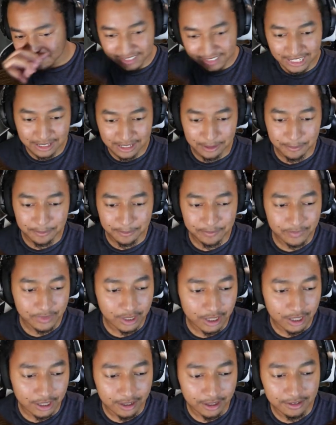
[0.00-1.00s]
Damn.
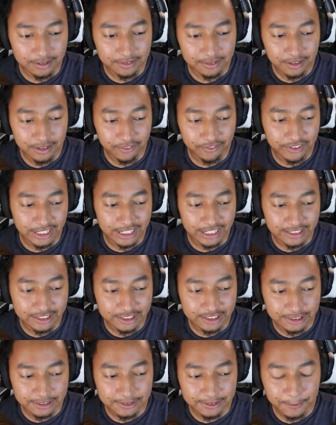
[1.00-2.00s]
All right. I'm finna end this
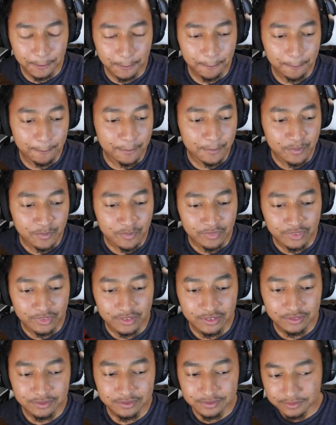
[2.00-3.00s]
shit.
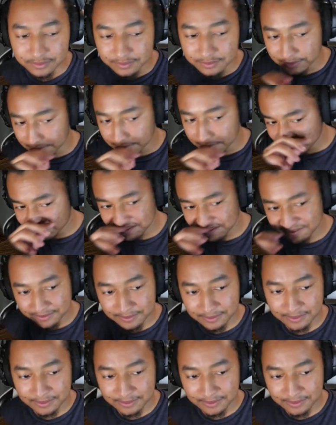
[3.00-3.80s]
All right.